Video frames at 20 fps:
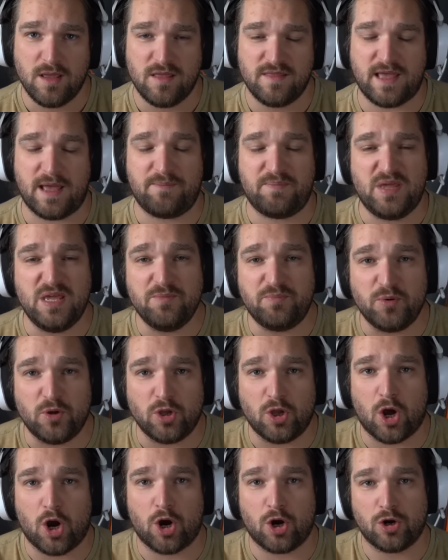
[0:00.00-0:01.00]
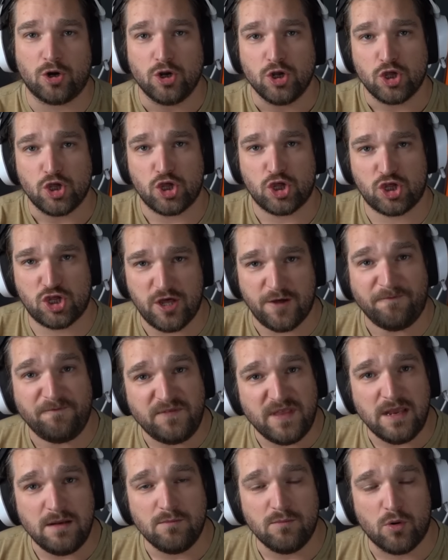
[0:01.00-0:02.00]
that people are
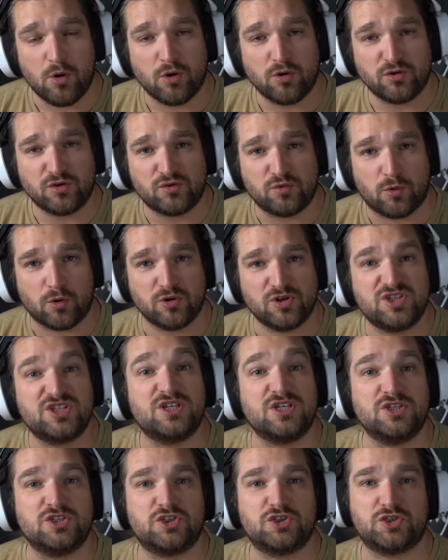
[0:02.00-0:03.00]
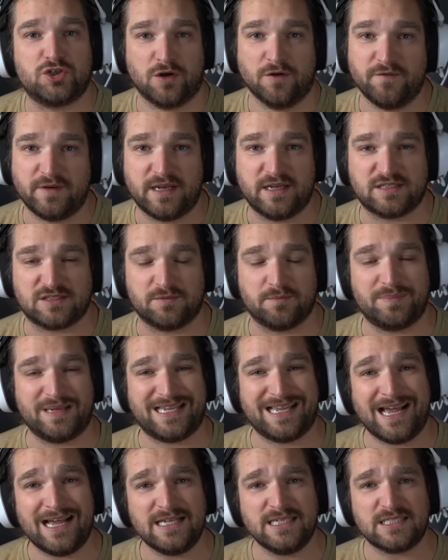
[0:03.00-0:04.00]
shifting more towards conservatism
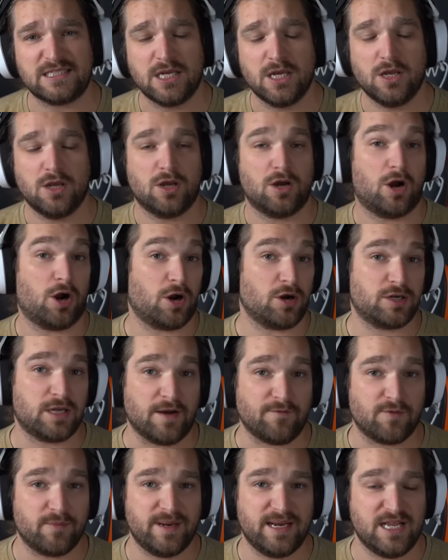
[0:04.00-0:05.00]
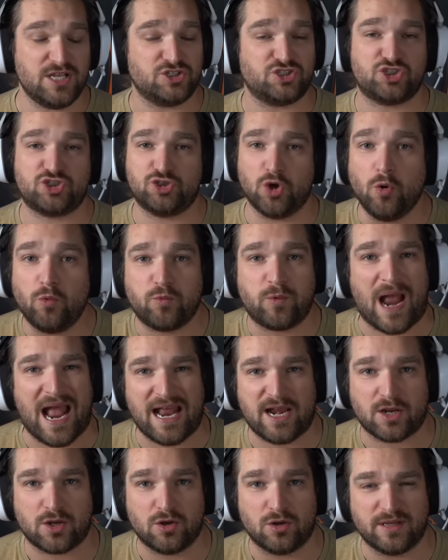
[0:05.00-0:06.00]
because our government is so
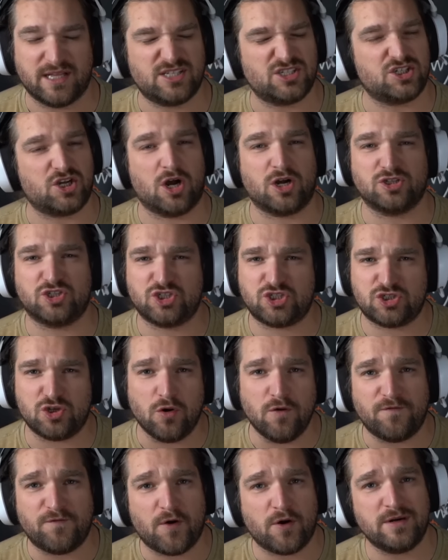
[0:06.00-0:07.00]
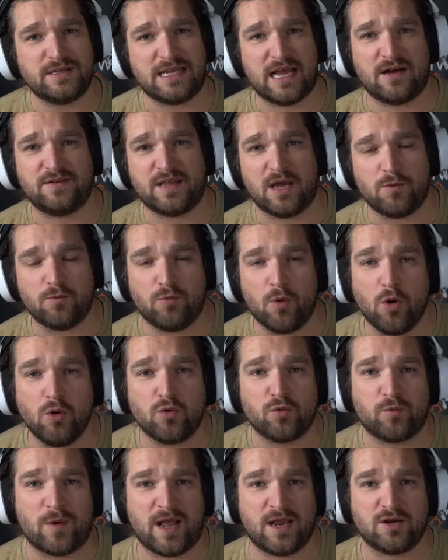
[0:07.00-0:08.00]
radical. It's gone so far down that
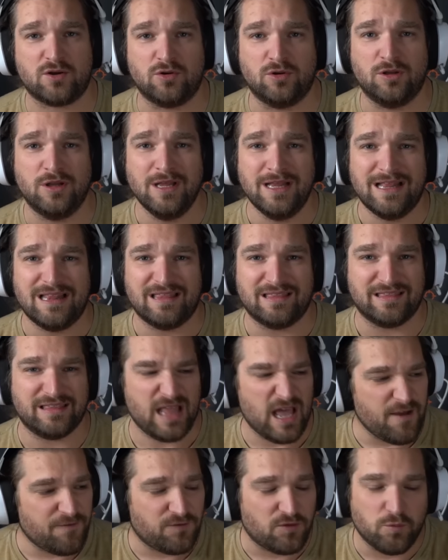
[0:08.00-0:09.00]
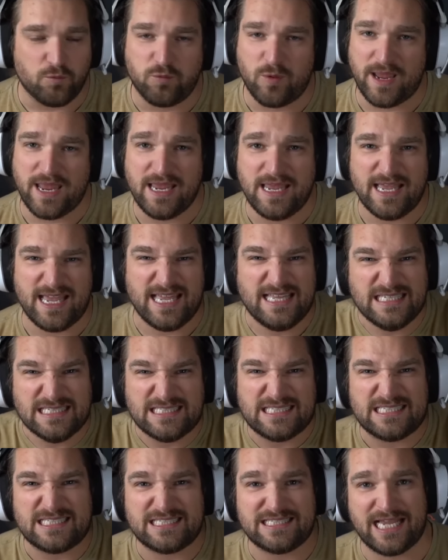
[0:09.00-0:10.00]
woke, radical, left-wing,
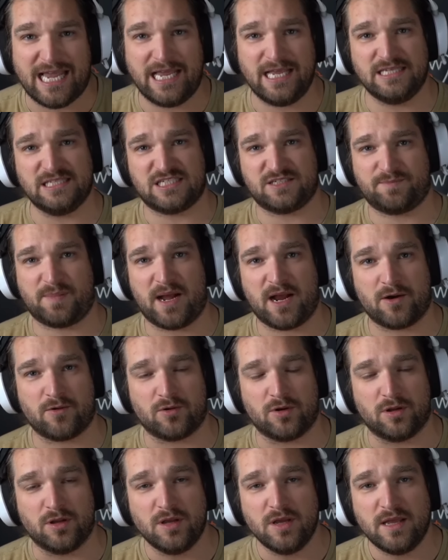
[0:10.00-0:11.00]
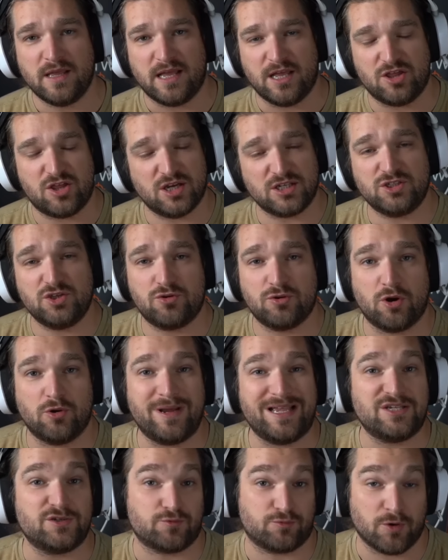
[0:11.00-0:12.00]
insane spiral. And Justin Trudeau
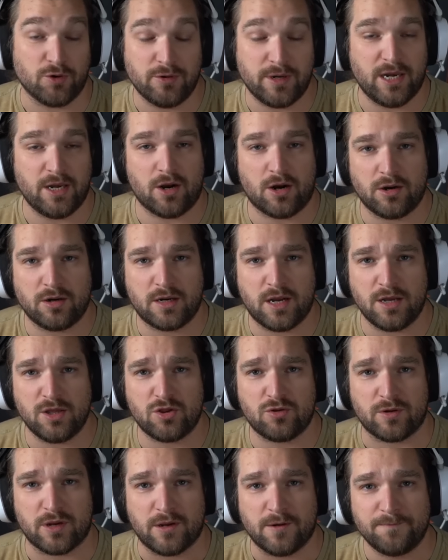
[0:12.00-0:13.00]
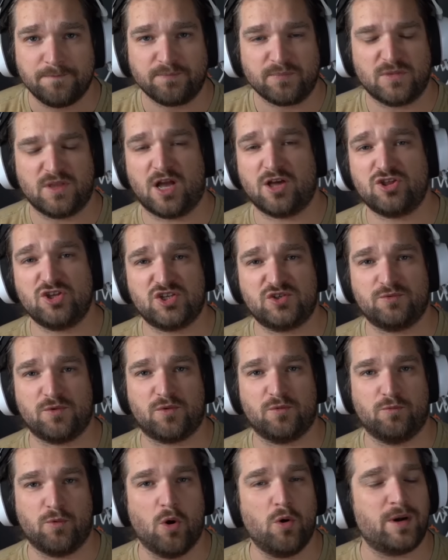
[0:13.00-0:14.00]
is ruining our country, not just
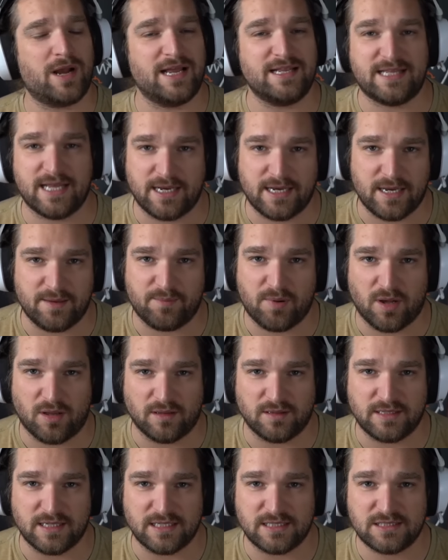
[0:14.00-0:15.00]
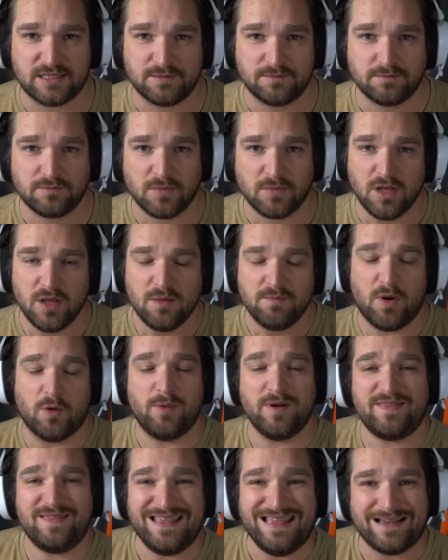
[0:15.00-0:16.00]
with woke identity politics, but
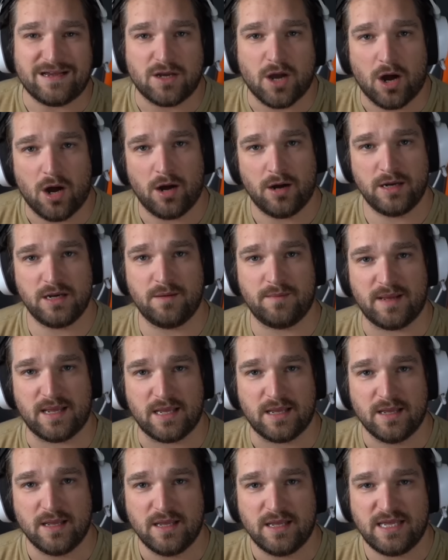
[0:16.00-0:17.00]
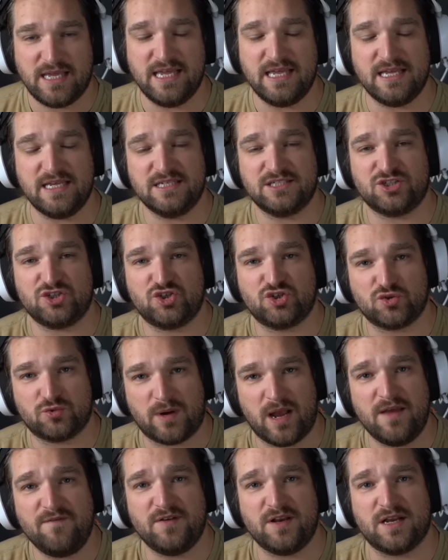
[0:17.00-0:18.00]
with the economy. He is
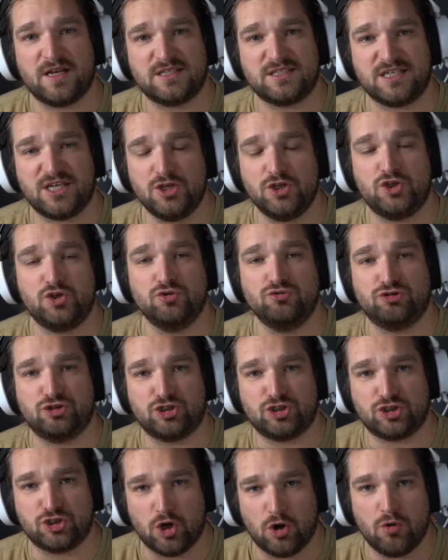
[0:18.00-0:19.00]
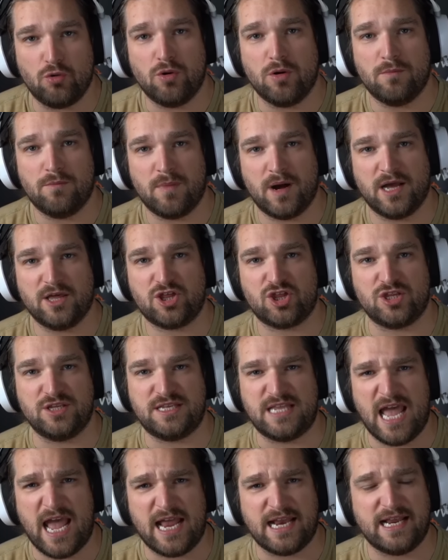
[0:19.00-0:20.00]
driving us into so much
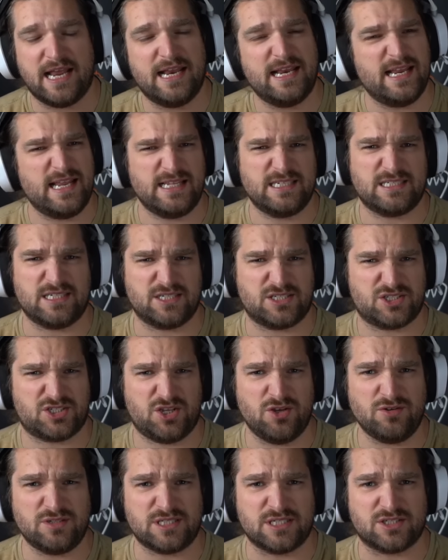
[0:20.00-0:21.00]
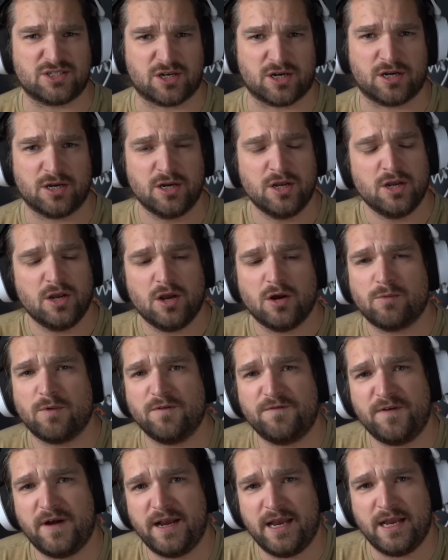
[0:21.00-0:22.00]
debt. And his excuses are, we're
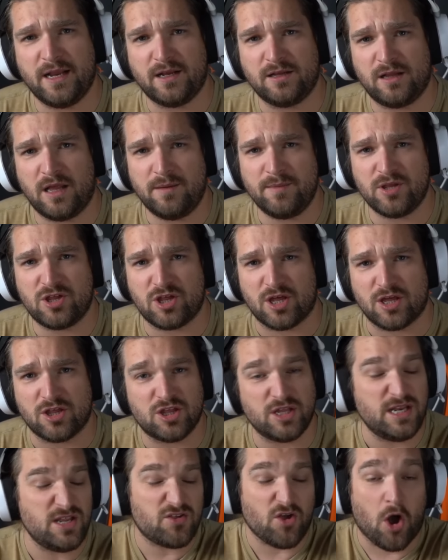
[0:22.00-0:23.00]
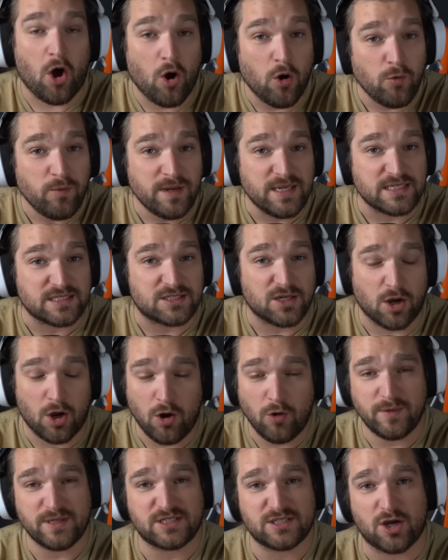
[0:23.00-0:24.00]
fighting climate change. And he's always,
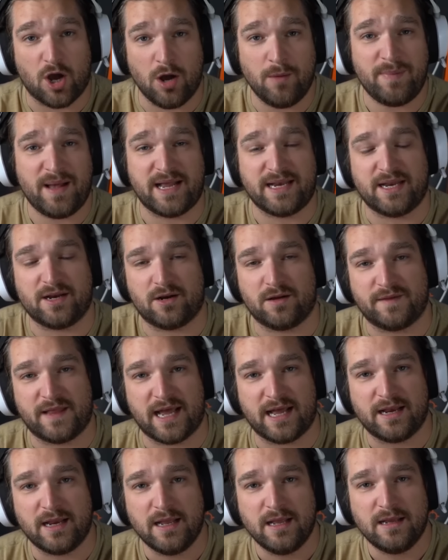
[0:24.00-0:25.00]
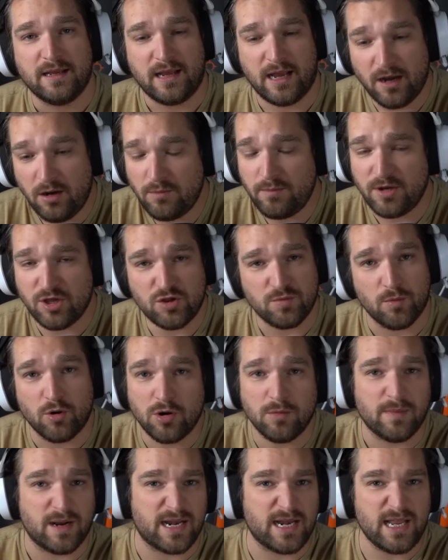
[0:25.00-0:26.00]
always combated on that. How much
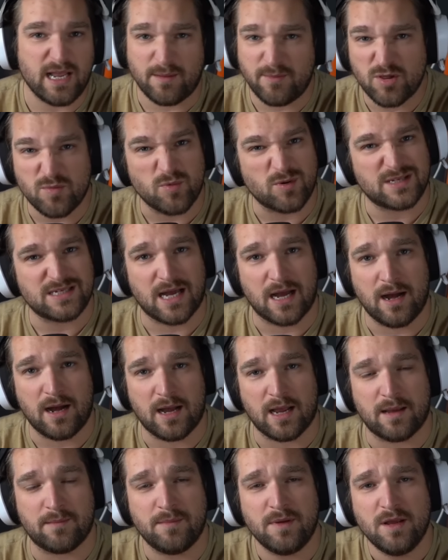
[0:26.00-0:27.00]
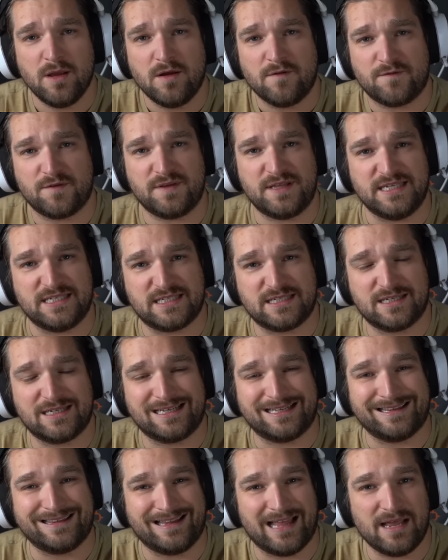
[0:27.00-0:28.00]
more money, how much more time for these
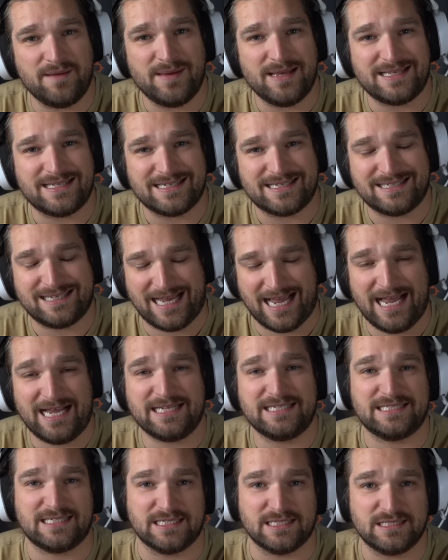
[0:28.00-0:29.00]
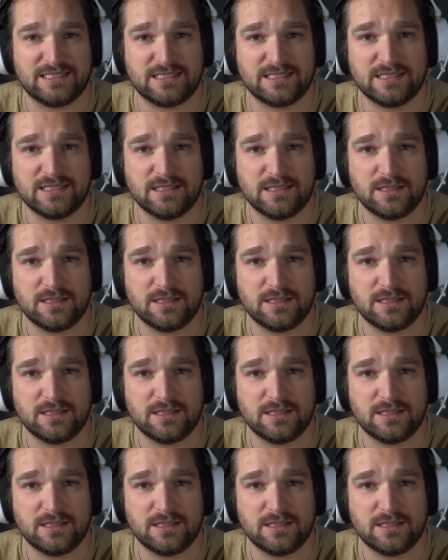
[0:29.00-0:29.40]
climate taxes